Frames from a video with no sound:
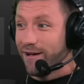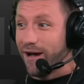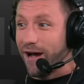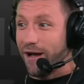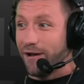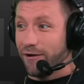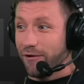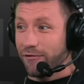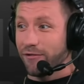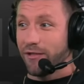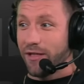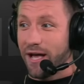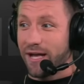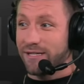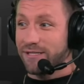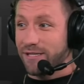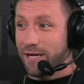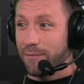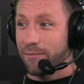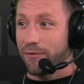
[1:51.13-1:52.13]
I know the
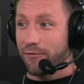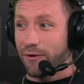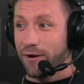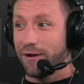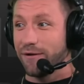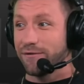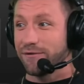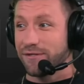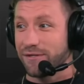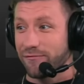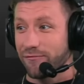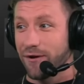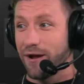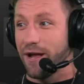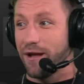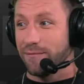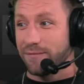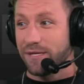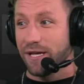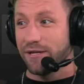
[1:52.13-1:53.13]
last time the Raiders and
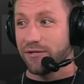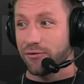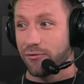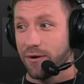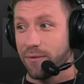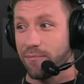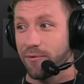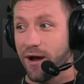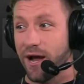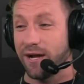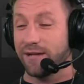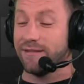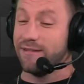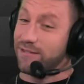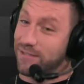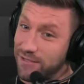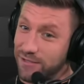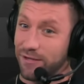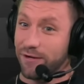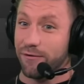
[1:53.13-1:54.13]
Rams had joint
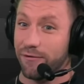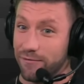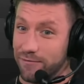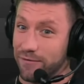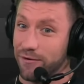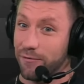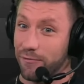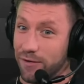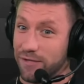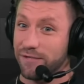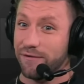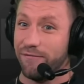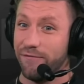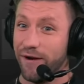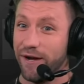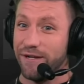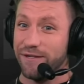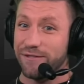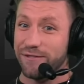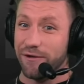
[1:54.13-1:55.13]
practice, there was a
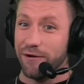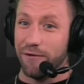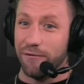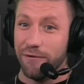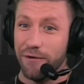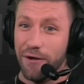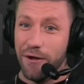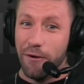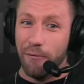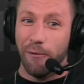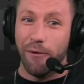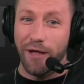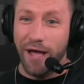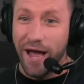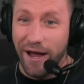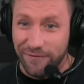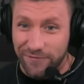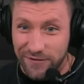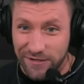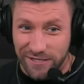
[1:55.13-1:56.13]
fight, so we'll
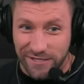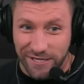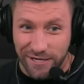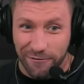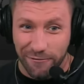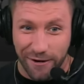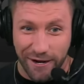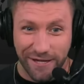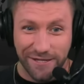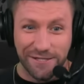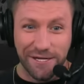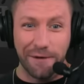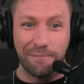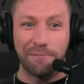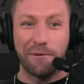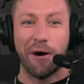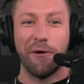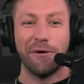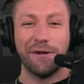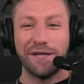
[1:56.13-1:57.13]
have to see what ends up
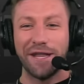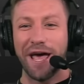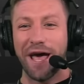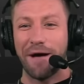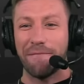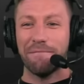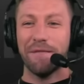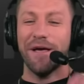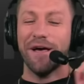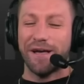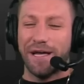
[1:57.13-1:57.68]
going down.